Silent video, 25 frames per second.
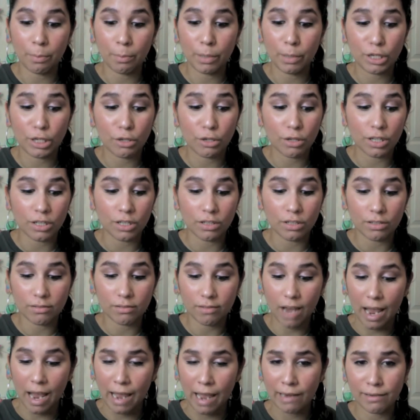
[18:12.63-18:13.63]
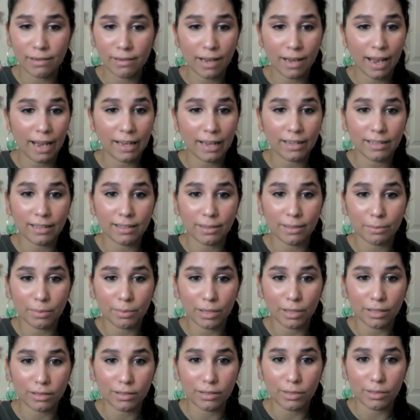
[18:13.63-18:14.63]
but you can add any lip
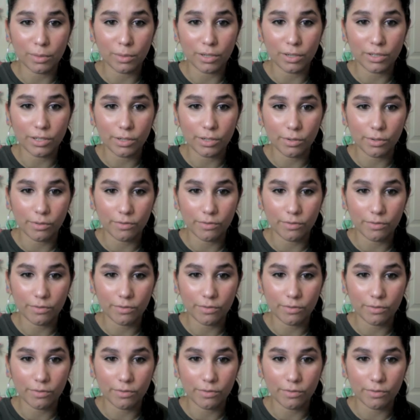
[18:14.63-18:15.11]
color you want to